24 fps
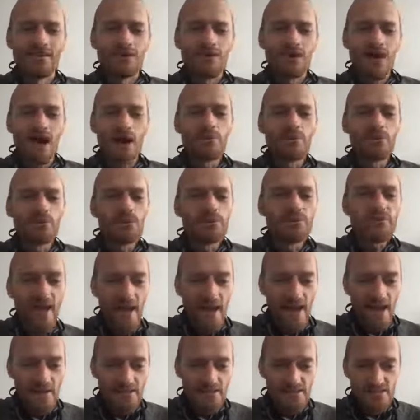I mean, we've
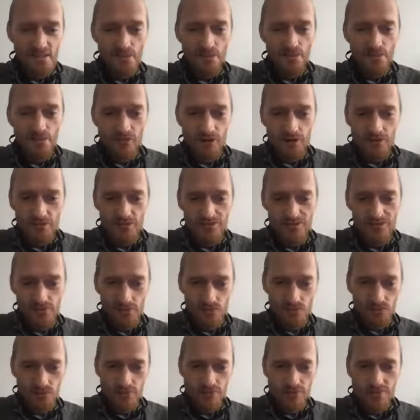had some of our
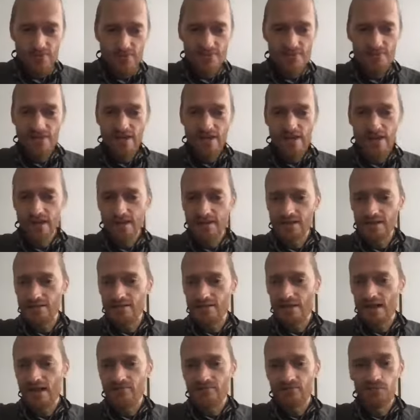students that
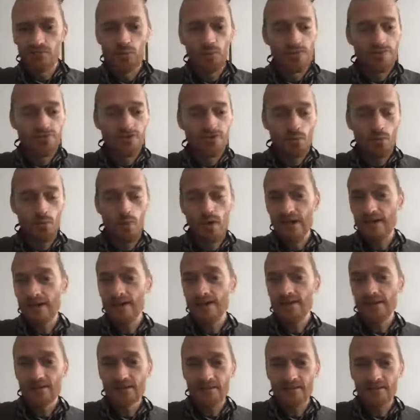have moved
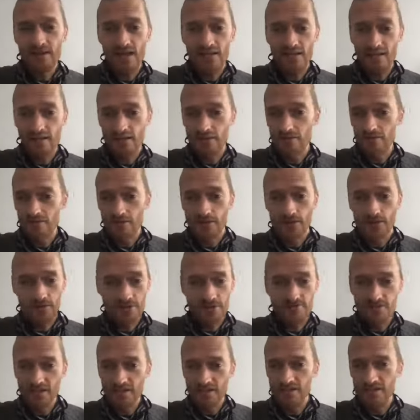away and they're
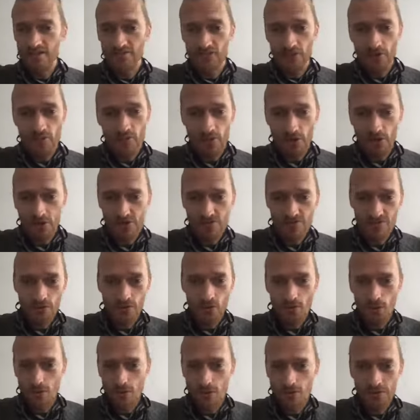living in different parts of the
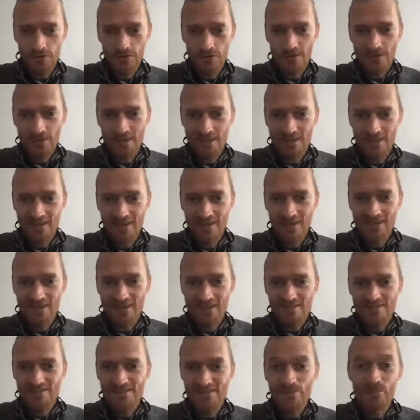world. Like
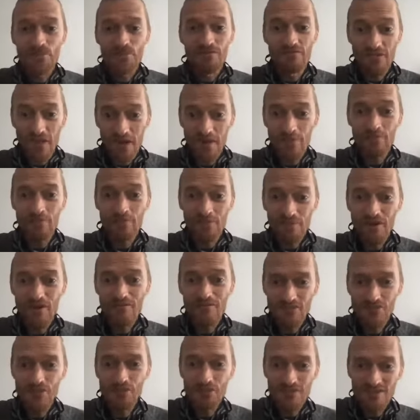some of them
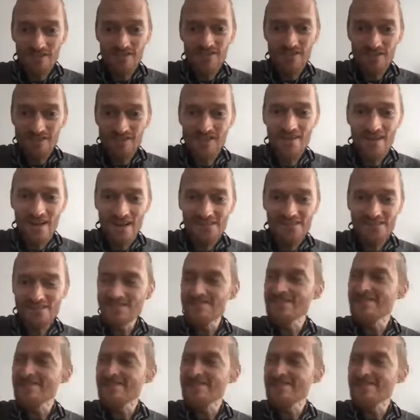have tuned into classes.